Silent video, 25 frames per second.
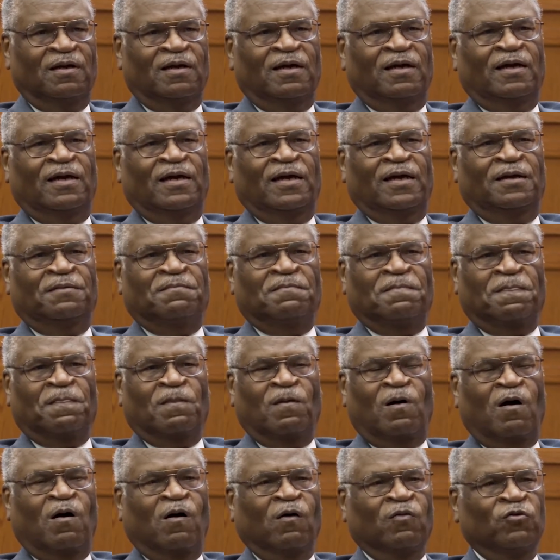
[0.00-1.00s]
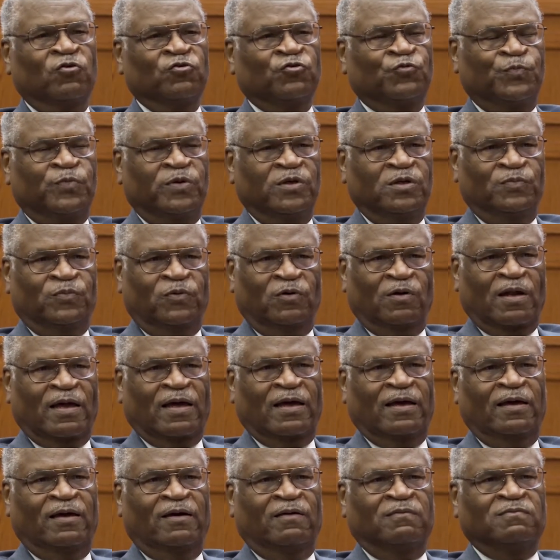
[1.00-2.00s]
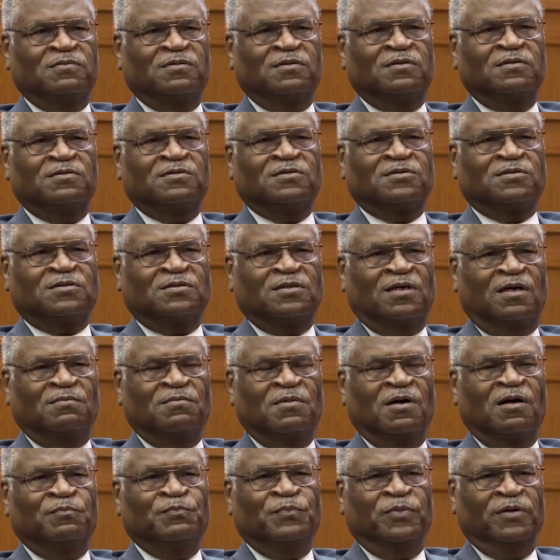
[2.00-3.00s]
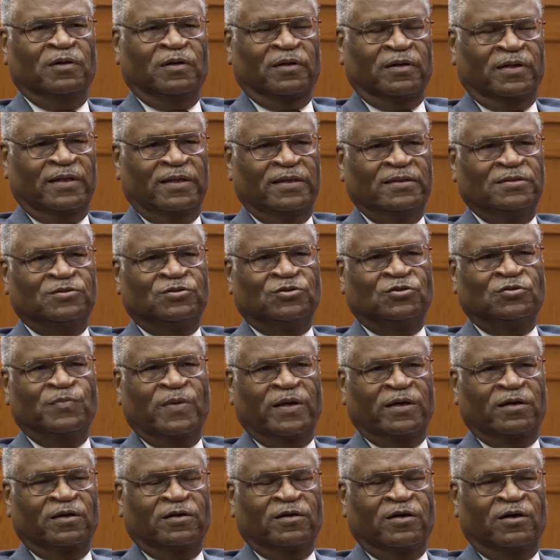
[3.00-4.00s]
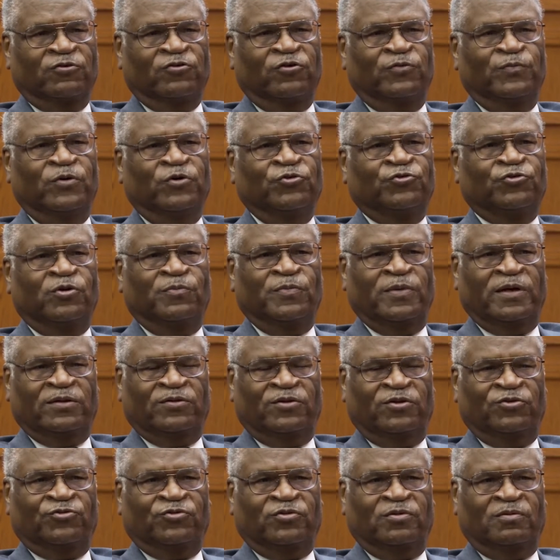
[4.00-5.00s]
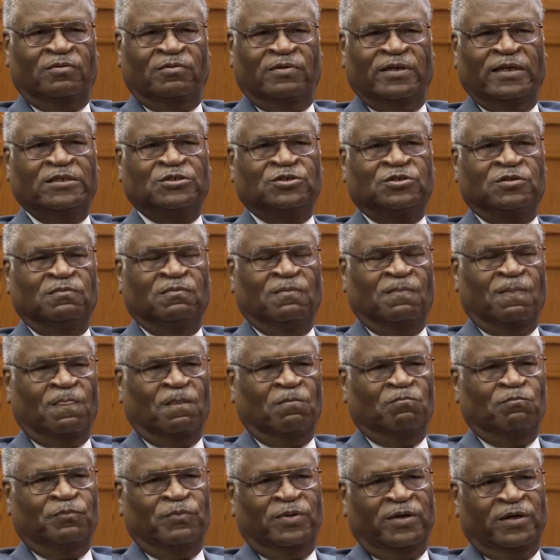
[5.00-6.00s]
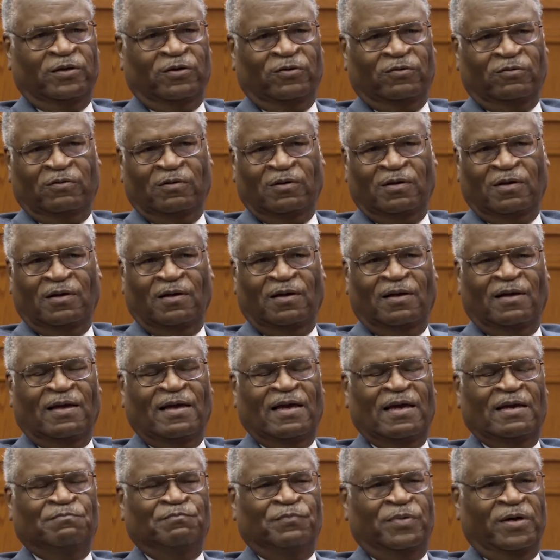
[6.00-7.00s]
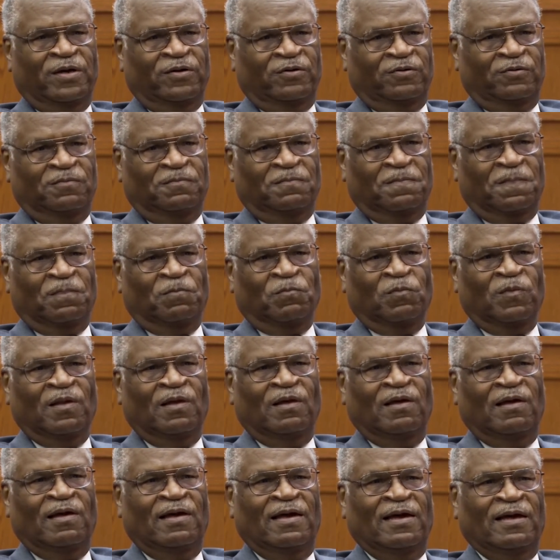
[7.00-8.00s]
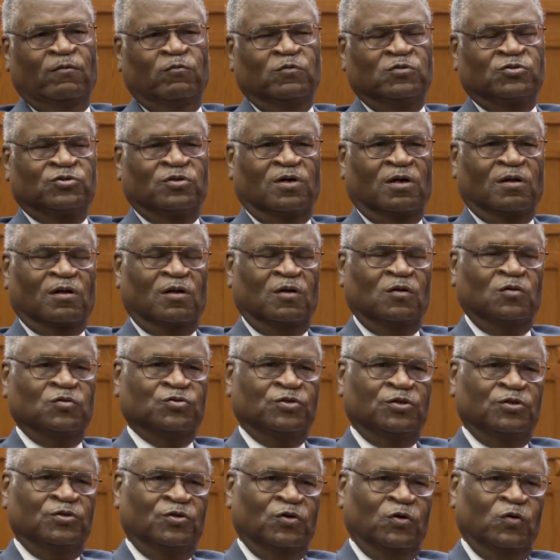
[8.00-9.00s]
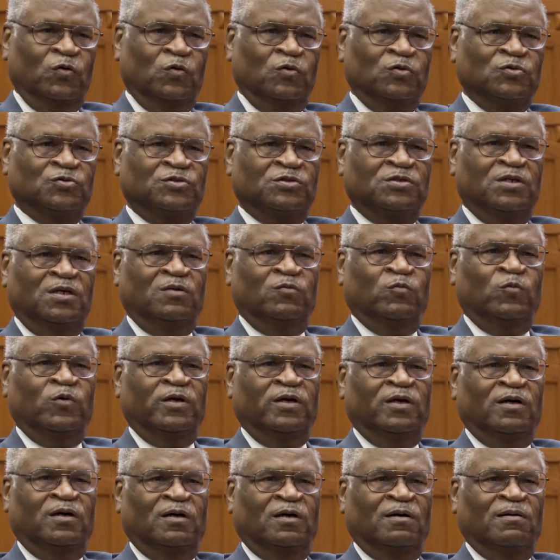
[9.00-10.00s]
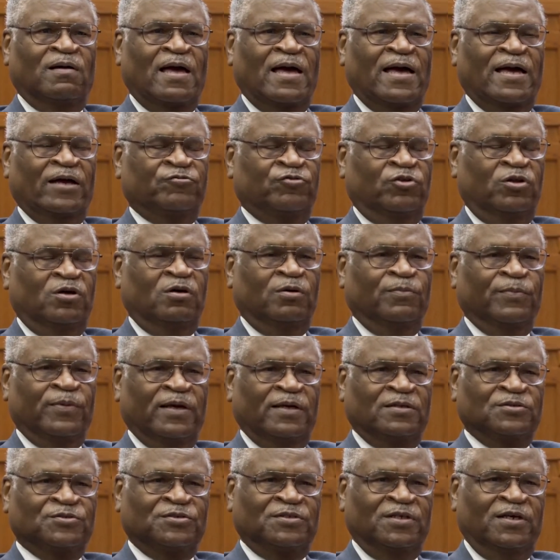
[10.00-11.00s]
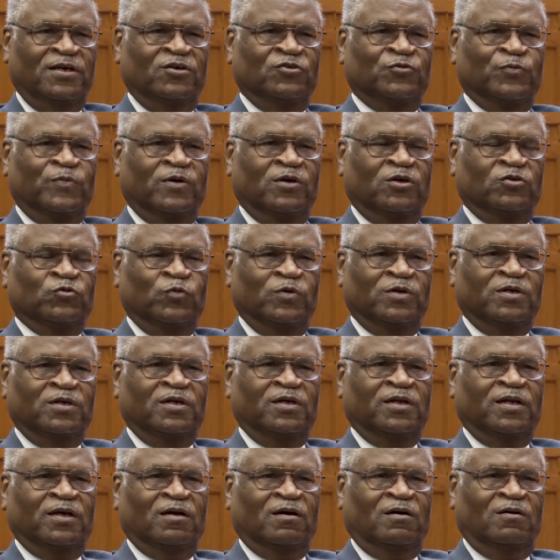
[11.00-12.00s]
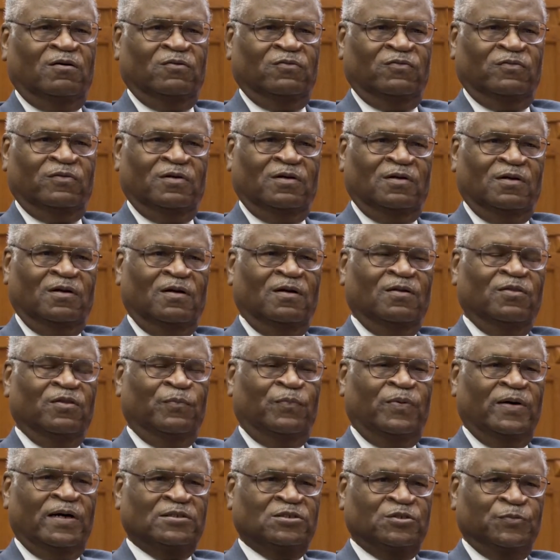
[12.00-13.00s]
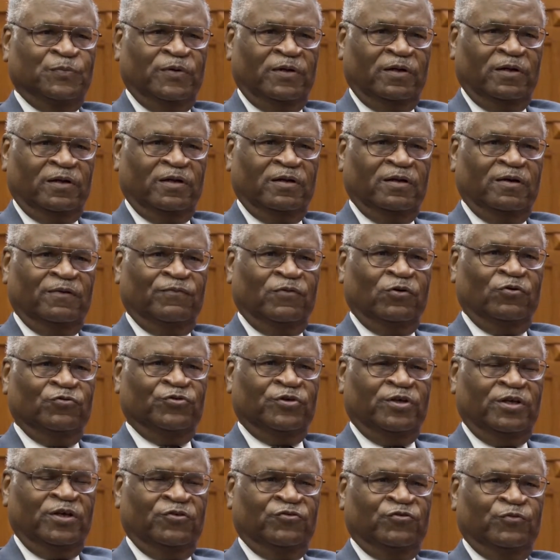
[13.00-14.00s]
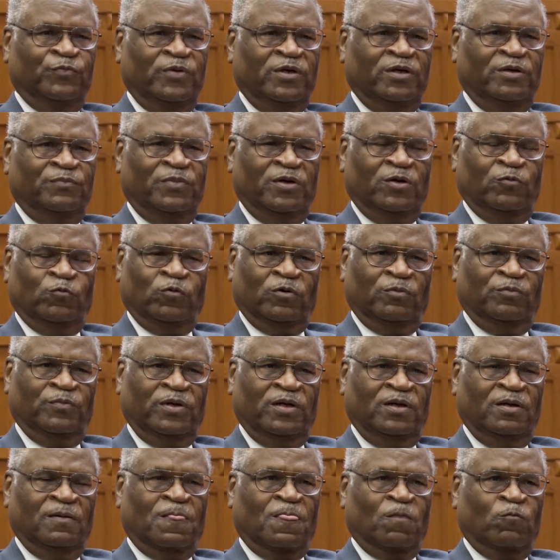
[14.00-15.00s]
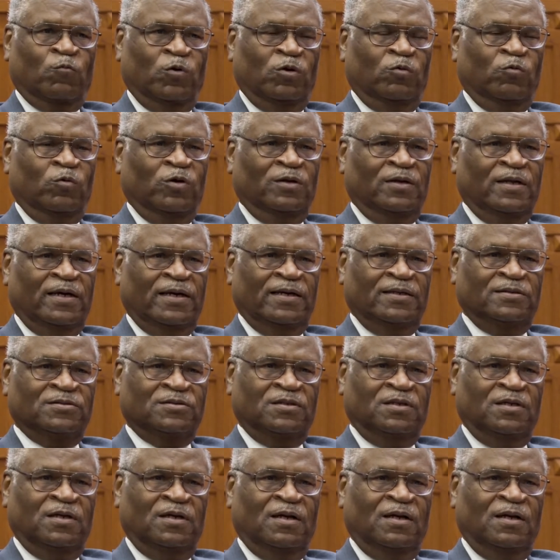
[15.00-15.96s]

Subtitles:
and all those people have some ability to make a contribution to make this nation bigger and better. And we start closing doors, then we are actually harming ourselves because we're cutting off the possibility of those gifts being realized.